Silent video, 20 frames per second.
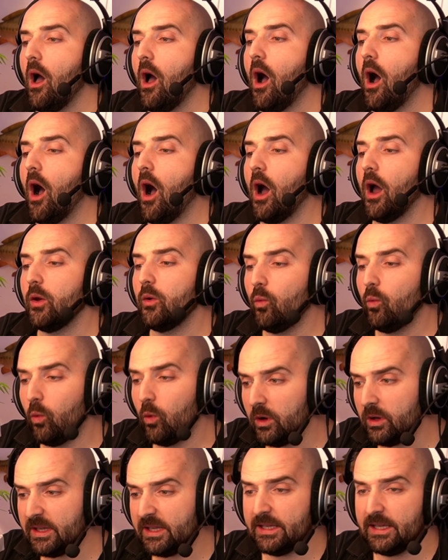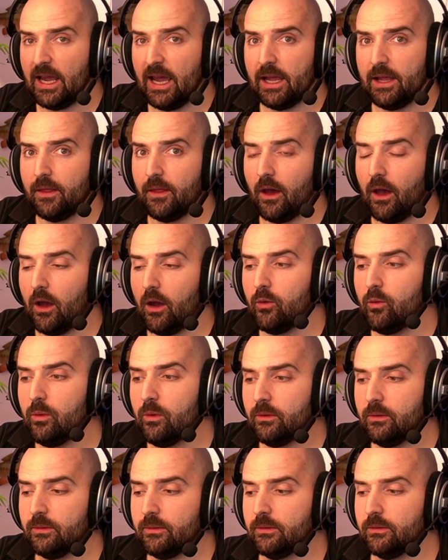I would say, though,
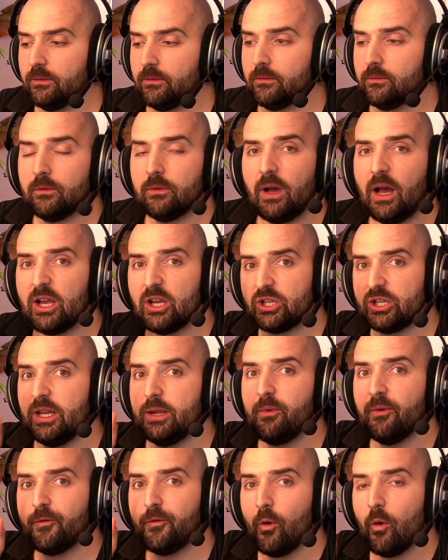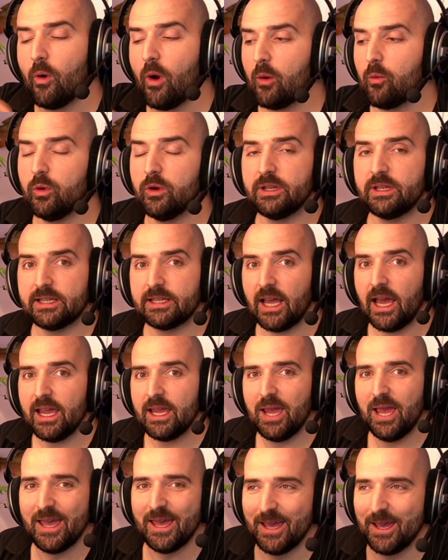actually, before
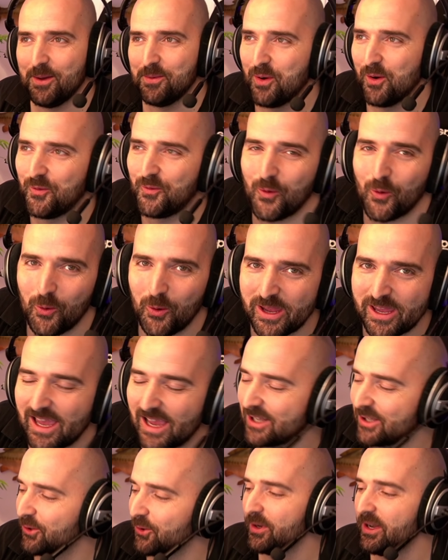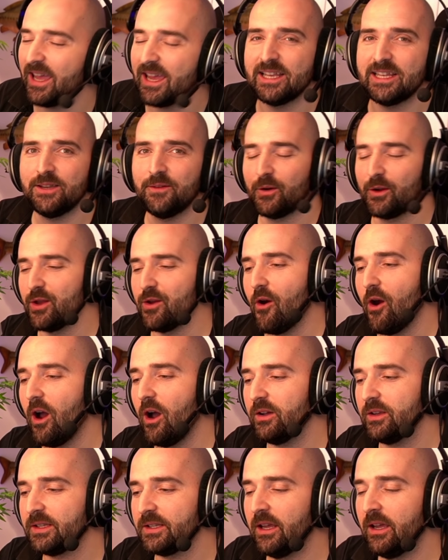we get all negative on your ass,